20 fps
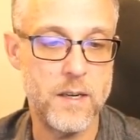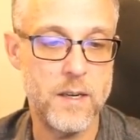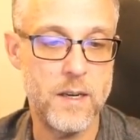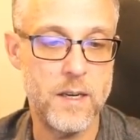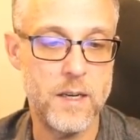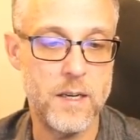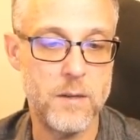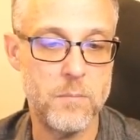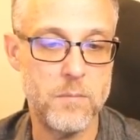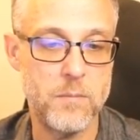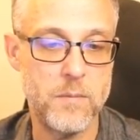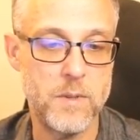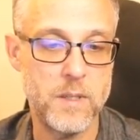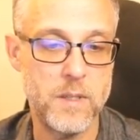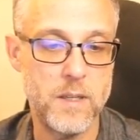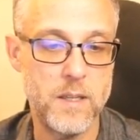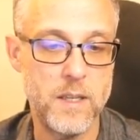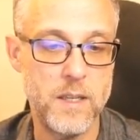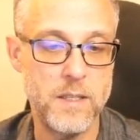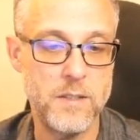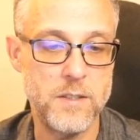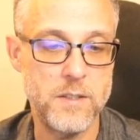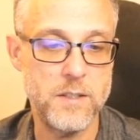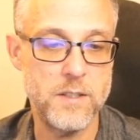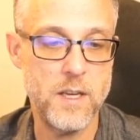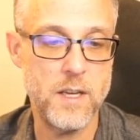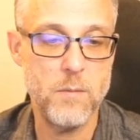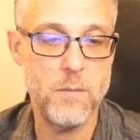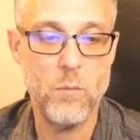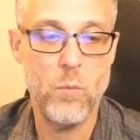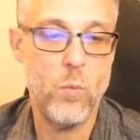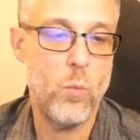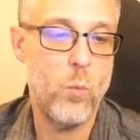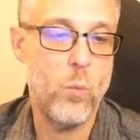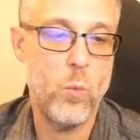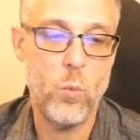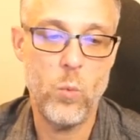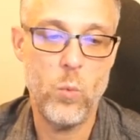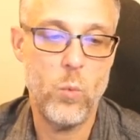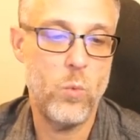in
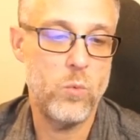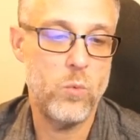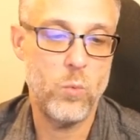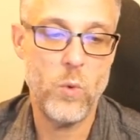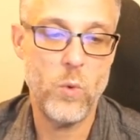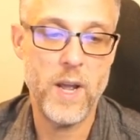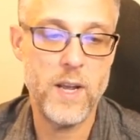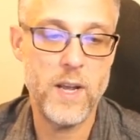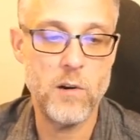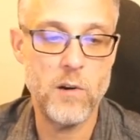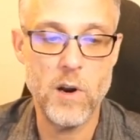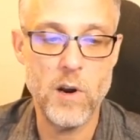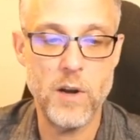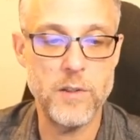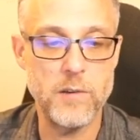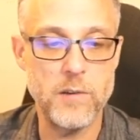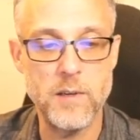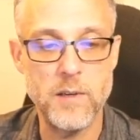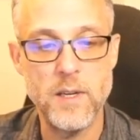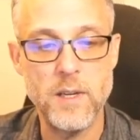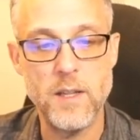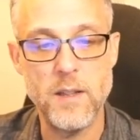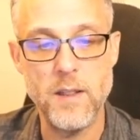some way or other,